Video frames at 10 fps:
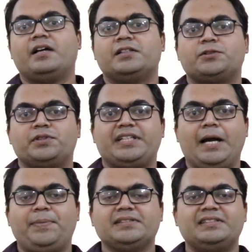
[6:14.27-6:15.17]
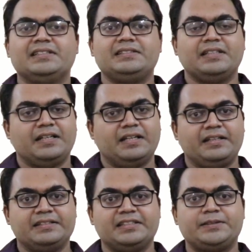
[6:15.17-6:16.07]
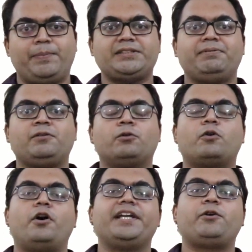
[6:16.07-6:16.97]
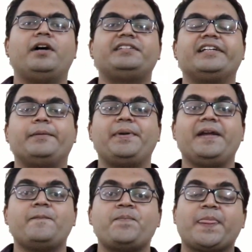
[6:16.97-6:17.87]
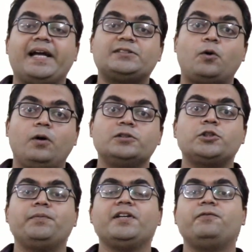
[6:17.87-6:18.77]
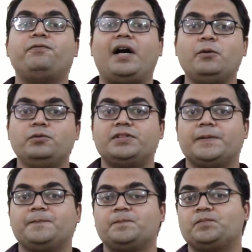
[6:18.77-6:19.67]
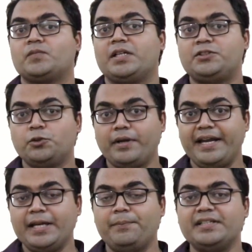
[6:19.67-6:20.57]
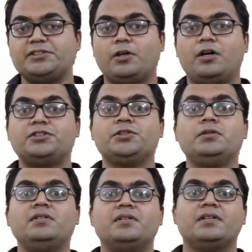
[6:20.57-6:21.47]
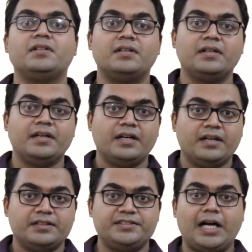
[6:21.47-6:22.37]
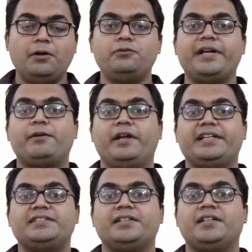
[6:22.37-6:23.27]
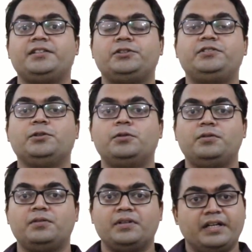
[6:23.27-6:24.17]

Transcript: So what happens is this specific glucocorticoid therapy has also been found to inhibit or to downregulate, to do,